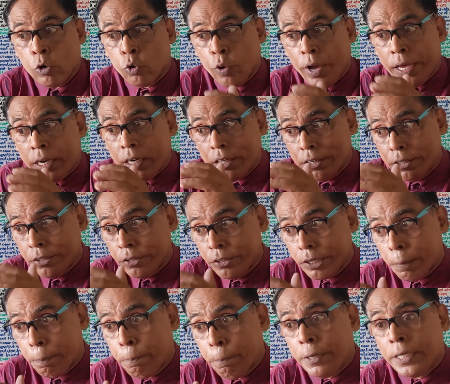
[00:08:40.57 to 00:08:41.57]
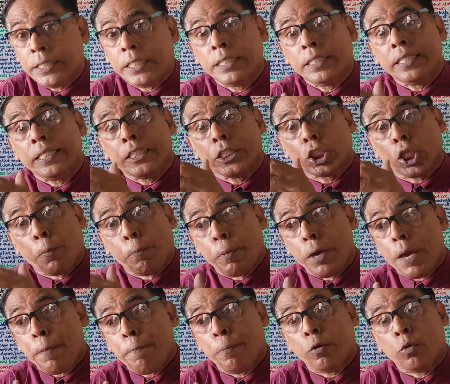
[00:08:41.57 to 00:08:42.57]
where representatives of
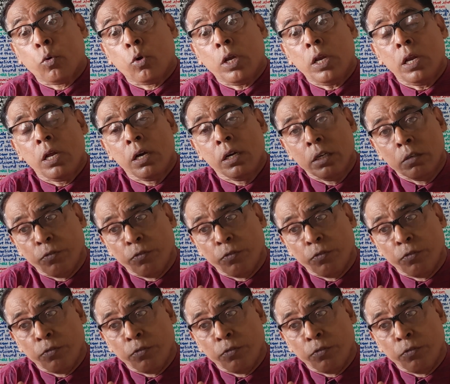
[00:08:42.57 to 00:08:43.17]
people will